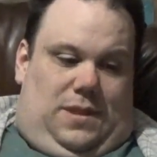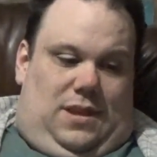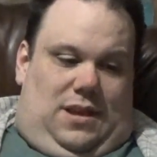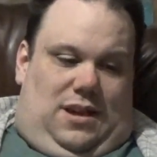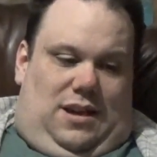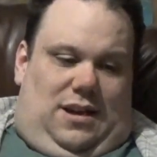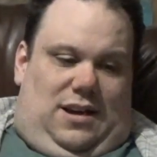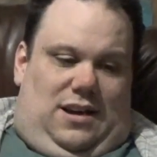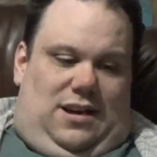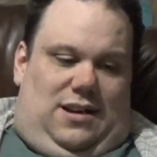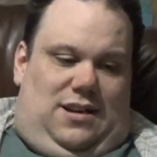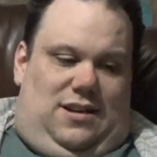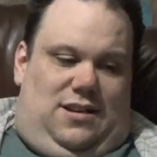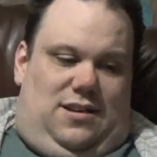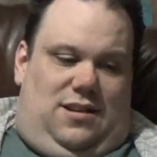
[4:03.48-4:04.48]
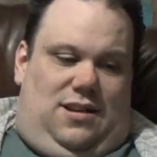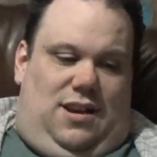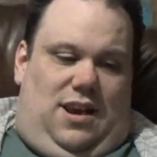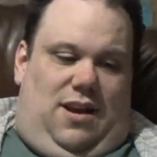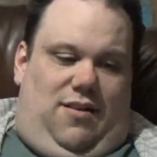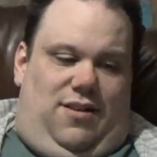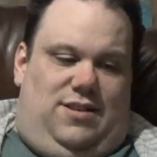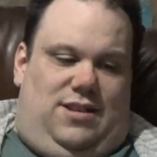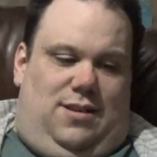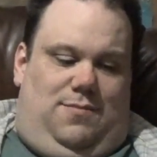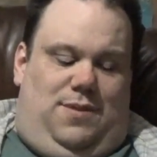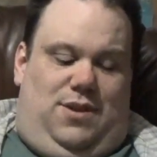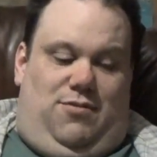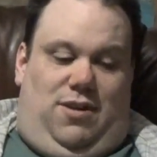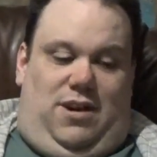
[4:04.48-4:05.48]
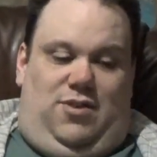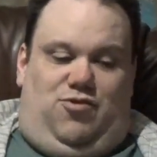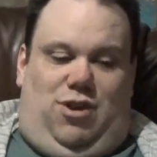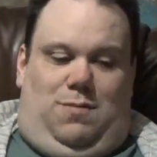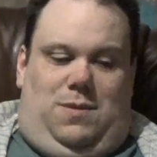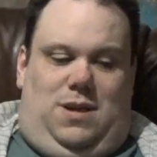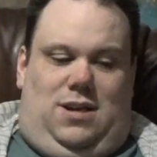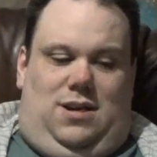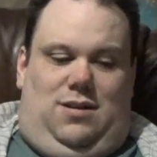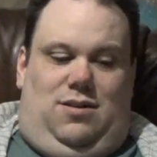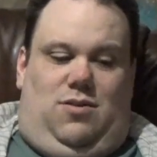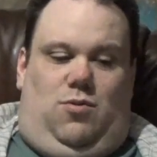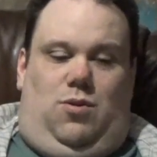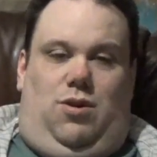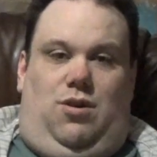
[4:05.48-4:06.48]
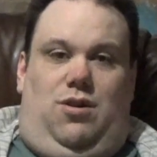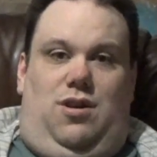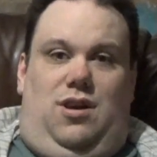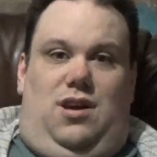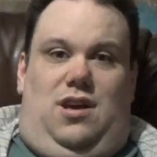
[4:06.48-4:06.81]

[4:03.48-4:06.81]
Aries hit a big running drop kick into the corner.